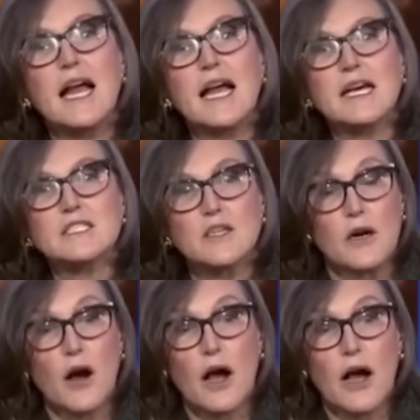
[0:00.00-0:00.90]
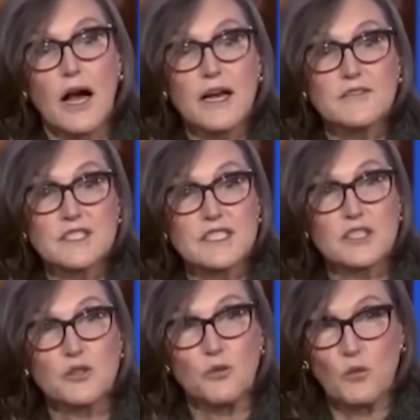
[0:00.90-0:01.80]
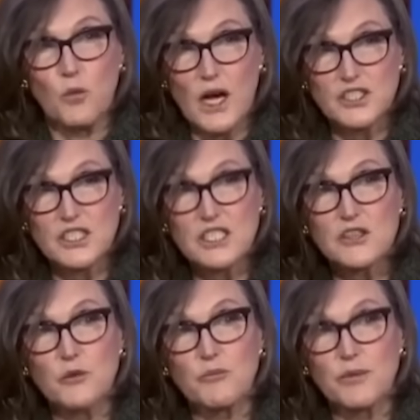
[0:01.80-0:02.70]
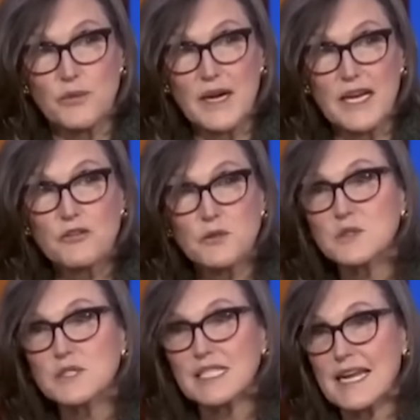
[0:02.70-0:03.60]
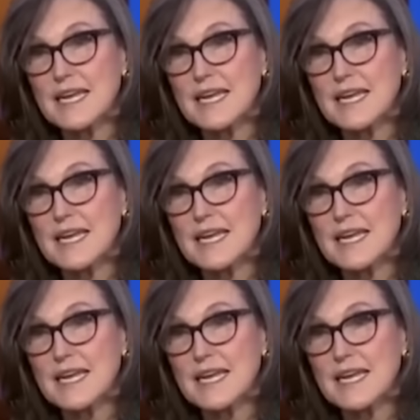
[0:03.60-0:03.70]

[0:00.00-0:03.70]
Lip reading: And I have to tell you, watching the breakthroughs